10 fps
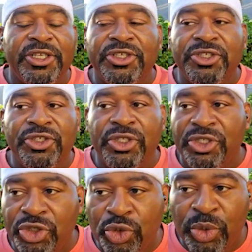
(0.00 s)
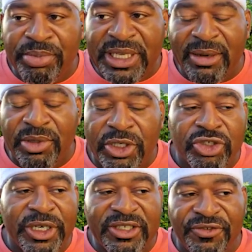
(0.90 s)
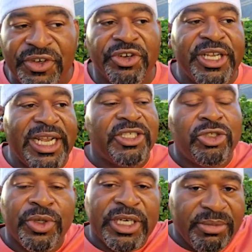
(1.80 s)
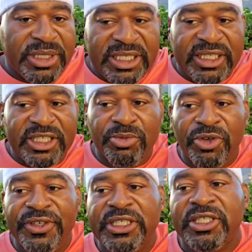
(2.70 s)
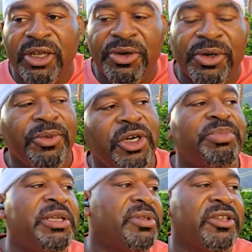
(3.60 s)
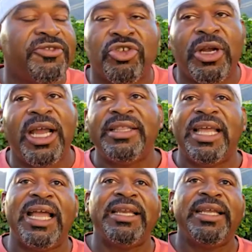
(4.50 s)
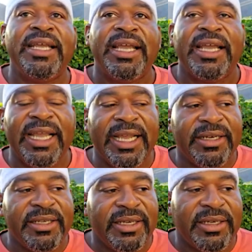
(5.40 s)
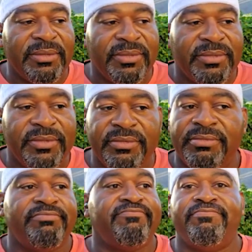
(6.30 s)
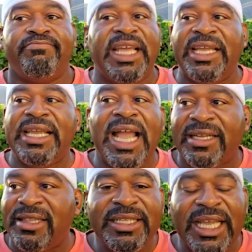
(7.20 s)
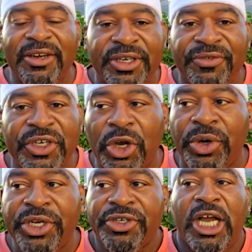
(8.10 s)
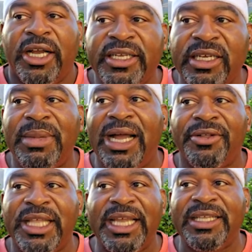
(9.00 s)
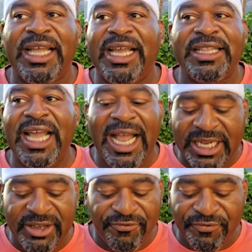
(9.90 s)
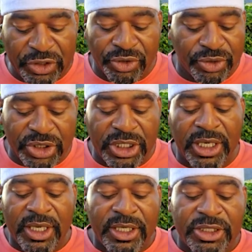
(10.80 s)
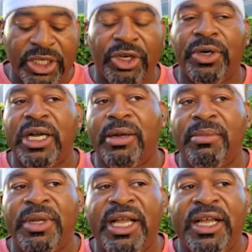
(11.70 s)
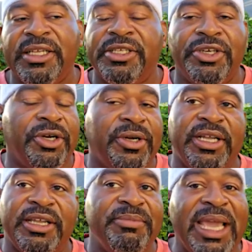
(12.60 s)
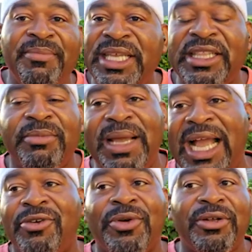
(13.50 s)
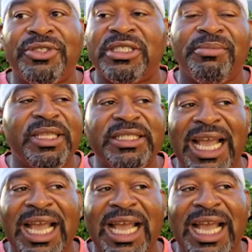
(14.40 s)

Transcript: you would be able to transfer your case to an embassy that's moving slower. Well, people have tried that, and they act like they don't even know what you're talking about. They act confused. So maybe in the background something's